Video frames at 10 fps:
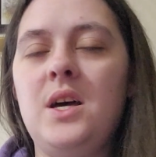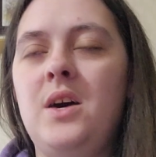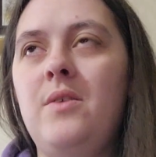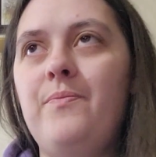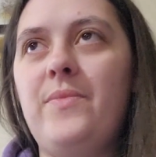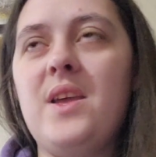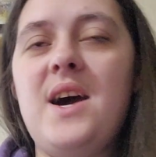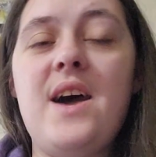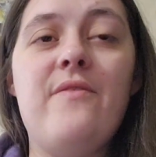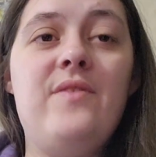I
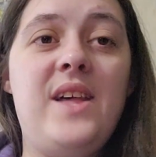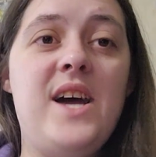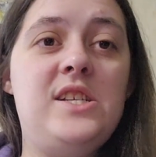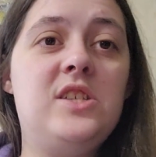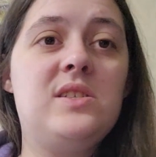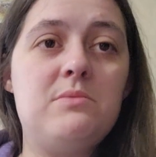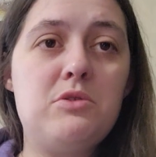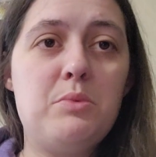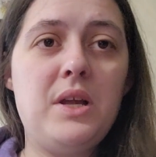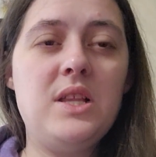have last year's
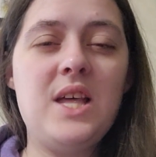temperature blanket